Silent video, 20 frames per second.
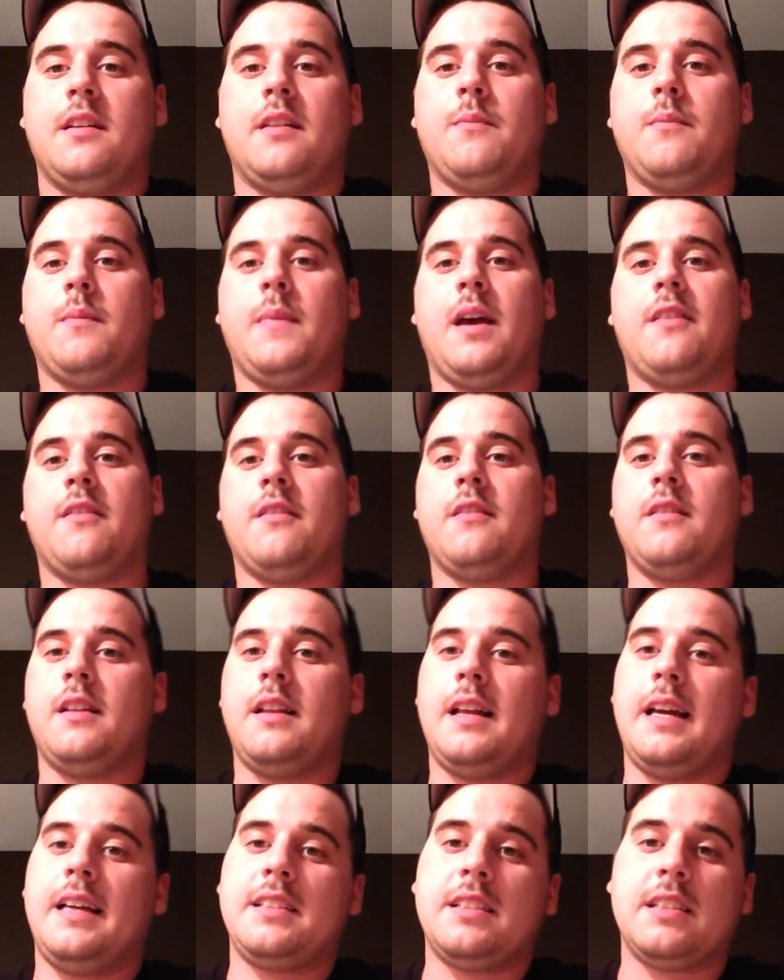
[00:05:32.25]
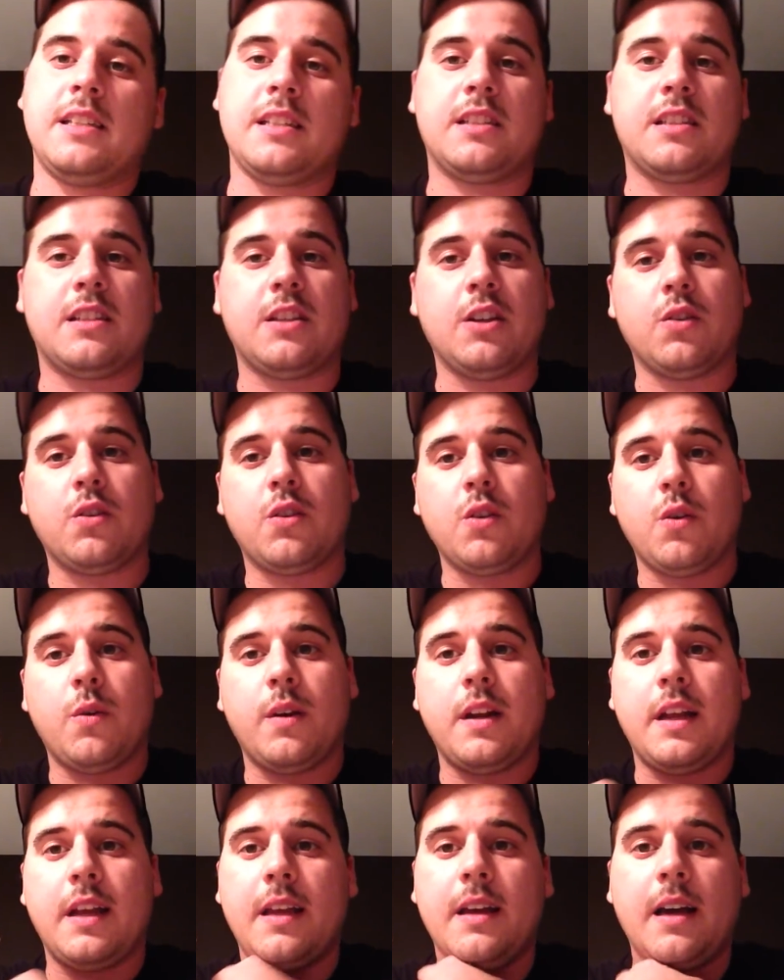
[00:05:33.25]
nevertheless, it's still
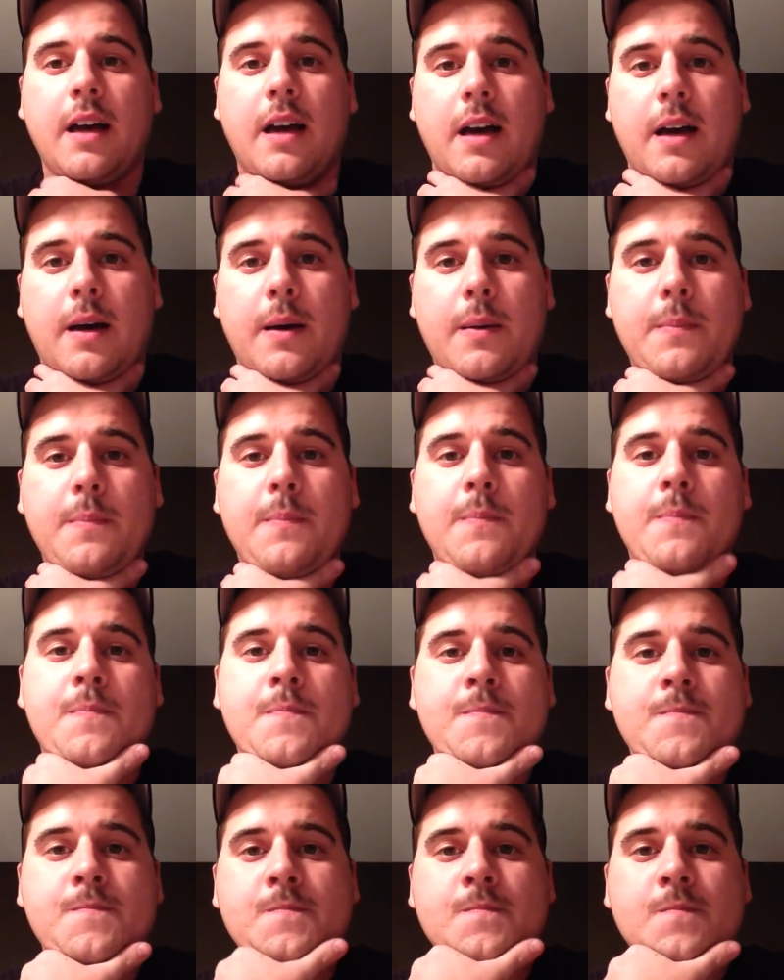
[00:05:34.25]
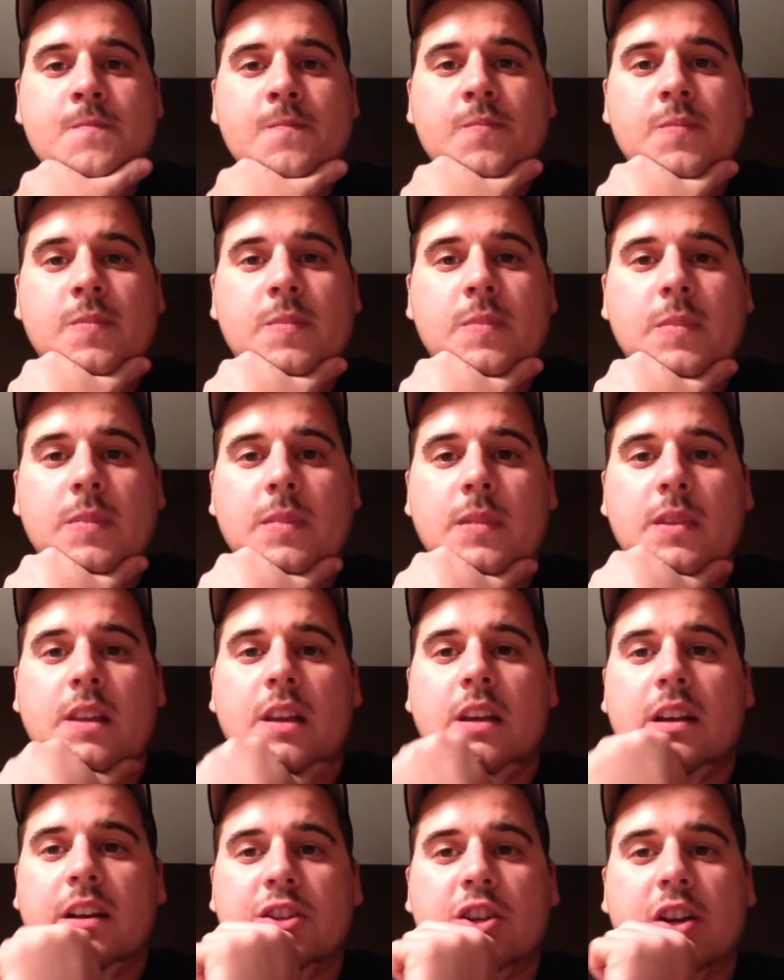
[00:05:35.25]
doing it. I'm
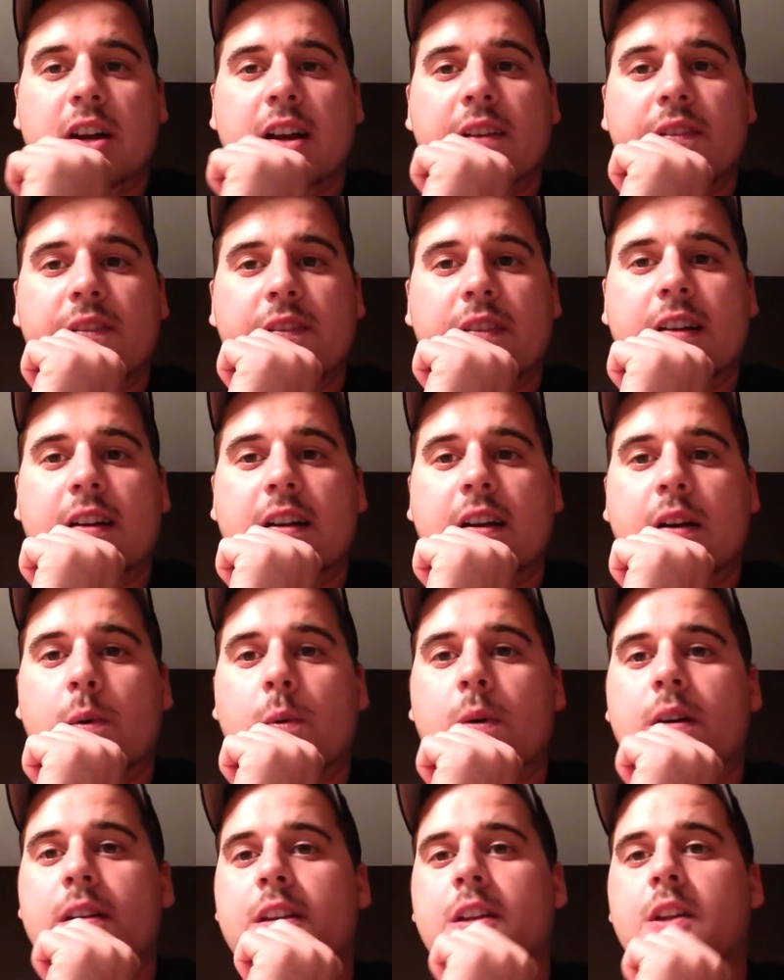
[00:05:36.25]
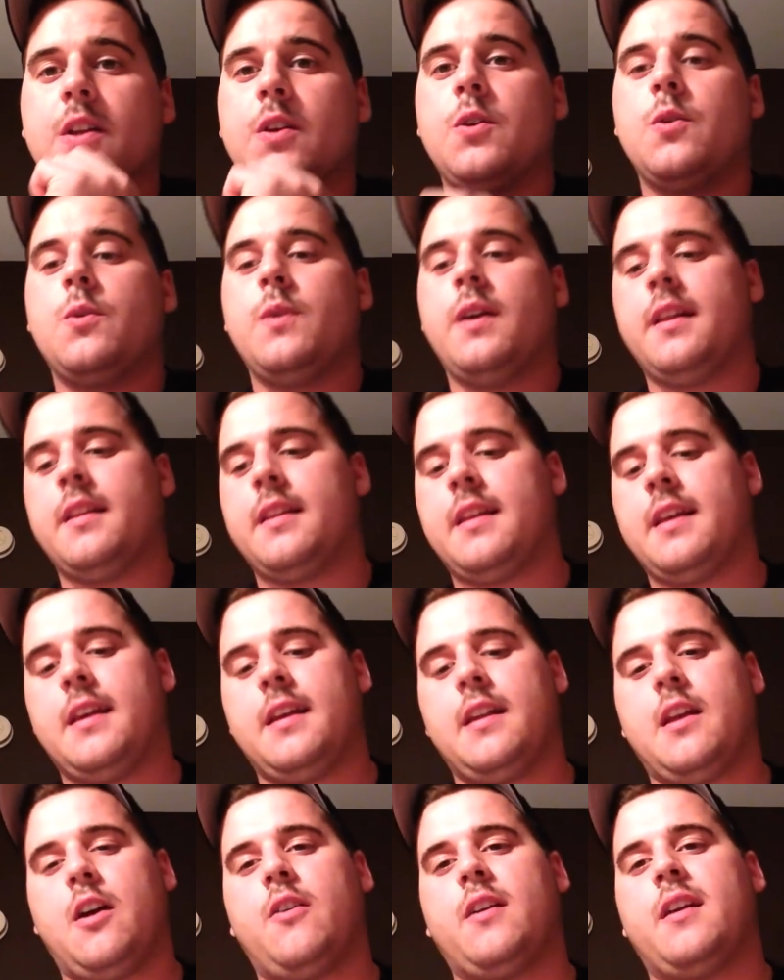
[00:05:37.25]
going to try to figure out what to do, and
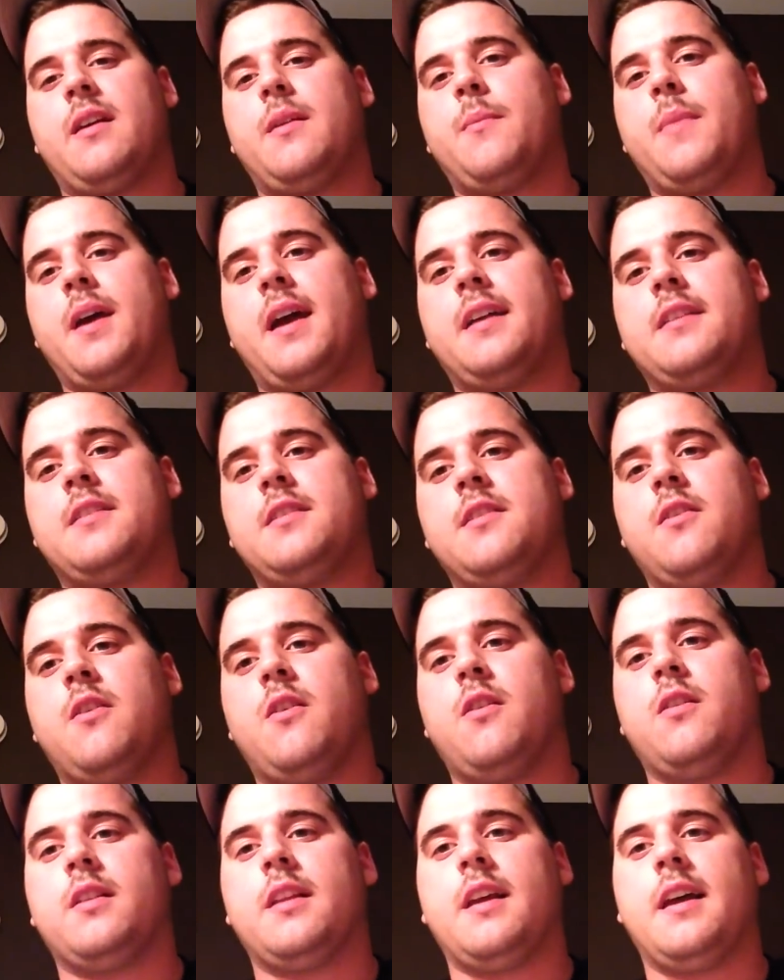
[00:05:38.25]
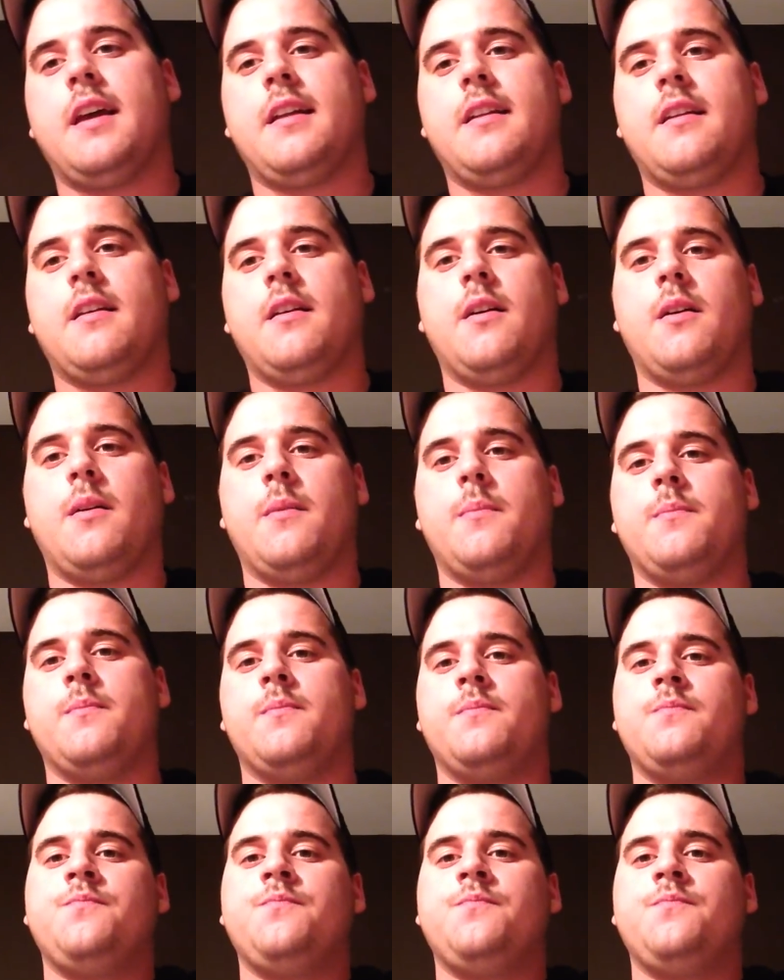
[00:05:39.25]
then I'll get back to you on that.